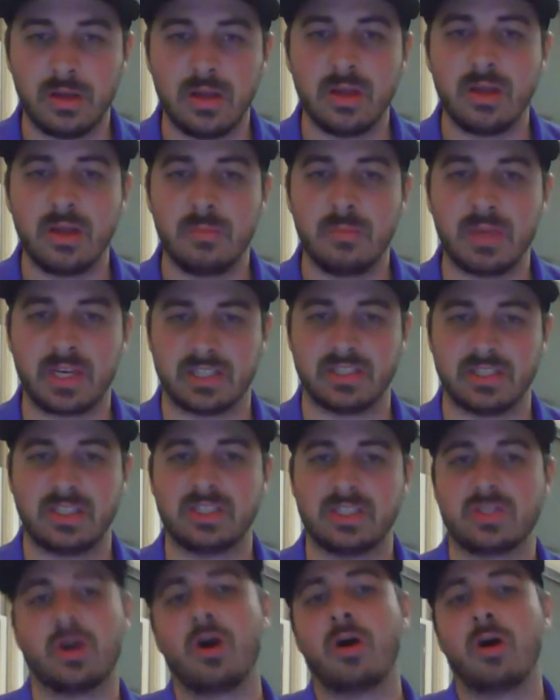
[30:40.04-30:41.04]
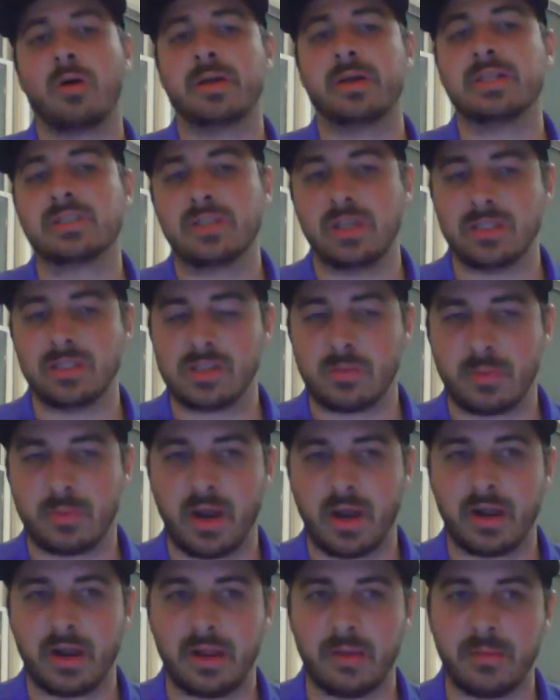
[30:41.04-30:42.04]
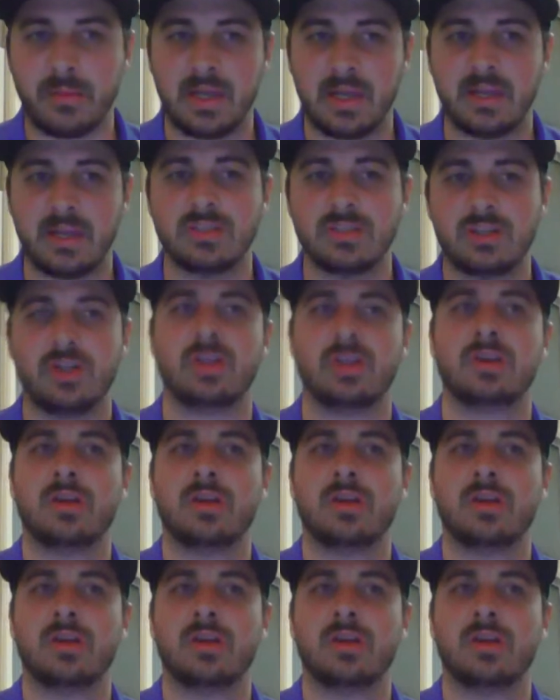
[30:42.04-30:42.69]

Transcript: because he's the product. I mean,